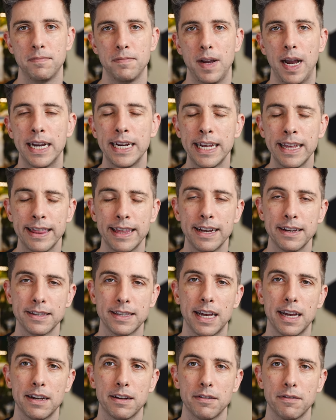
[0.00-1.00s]
And he thinks
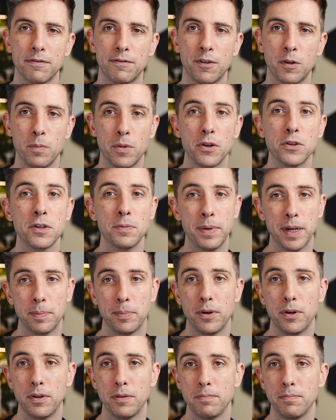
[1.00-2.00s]
that for most
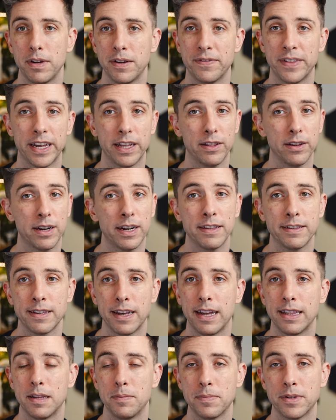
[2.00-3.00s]
people, if they look
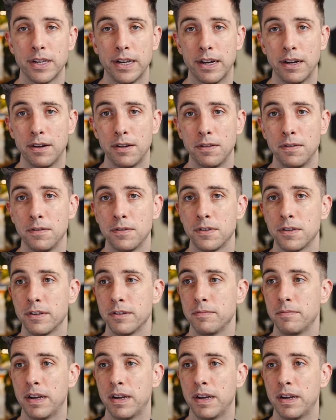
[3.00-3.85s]
inside themselves,